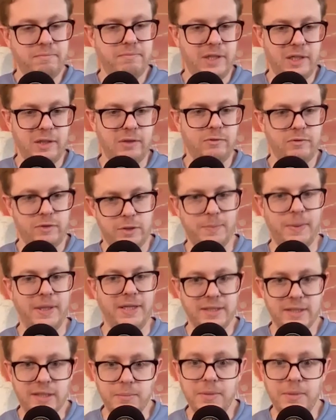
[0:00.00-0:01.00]
respond
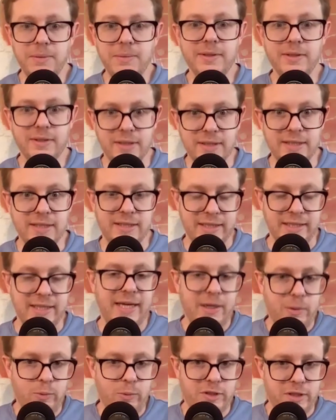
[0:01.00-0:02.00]
to some emails and things like
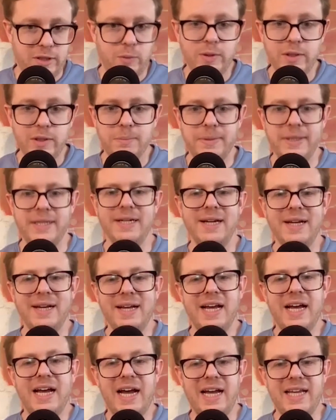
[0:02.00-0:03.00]
that, which I will, but
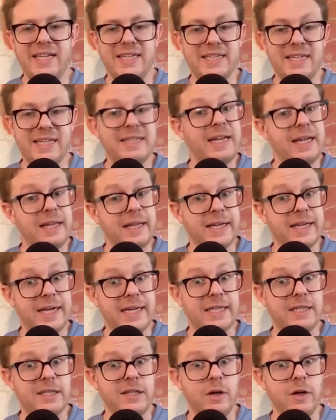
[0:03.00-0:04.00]
it's not like I
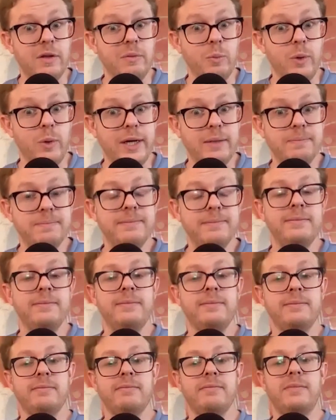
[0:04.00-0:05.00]
get to know them well.
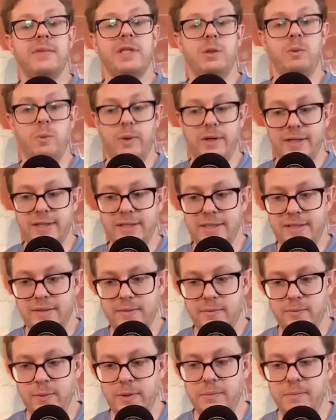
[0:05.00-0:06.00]
Whereas
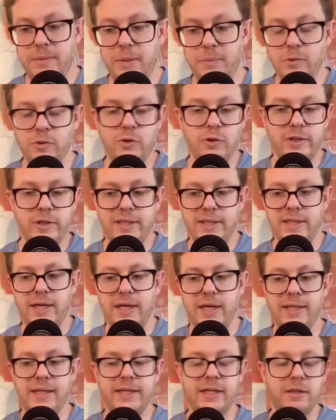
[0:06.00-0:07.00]
when people join the
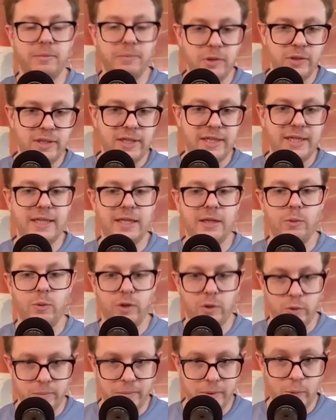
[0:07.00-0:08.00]
online community and they
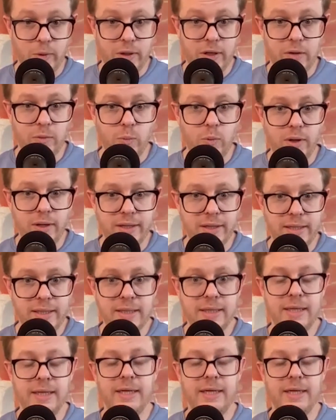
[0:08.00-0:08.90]
work with me one-on-one,